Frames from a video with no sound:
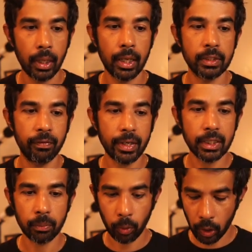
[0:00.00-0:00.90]
is fetch
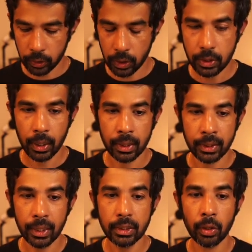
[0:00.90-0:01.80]
and process
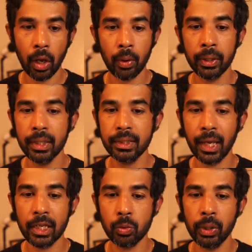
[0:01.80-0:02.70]
sync. So now in this
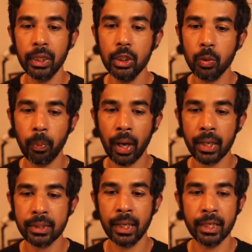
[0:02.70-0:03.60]
case, we need to
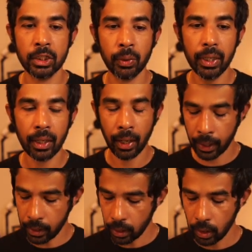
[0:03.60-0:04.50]
pass an S3
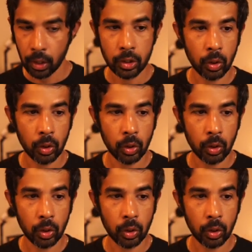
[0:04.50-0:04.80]
client. So